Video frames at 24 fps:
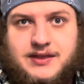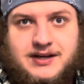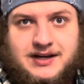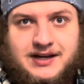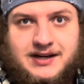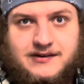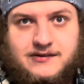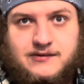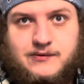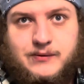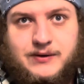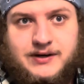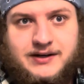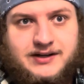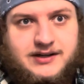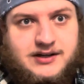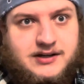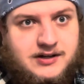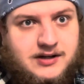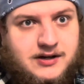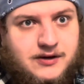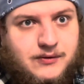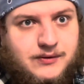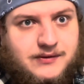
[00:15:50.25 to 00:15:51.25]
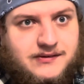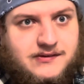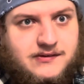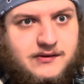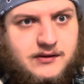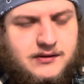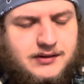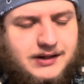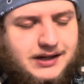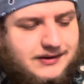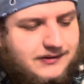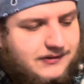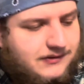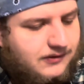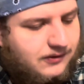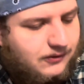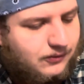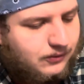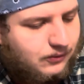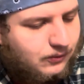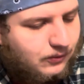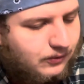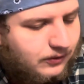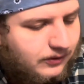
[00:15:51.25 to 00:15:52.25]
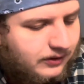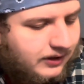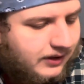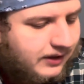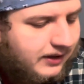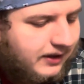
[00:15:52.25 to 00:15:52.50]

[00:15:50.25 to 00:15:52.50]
next one, you know? That's so cool.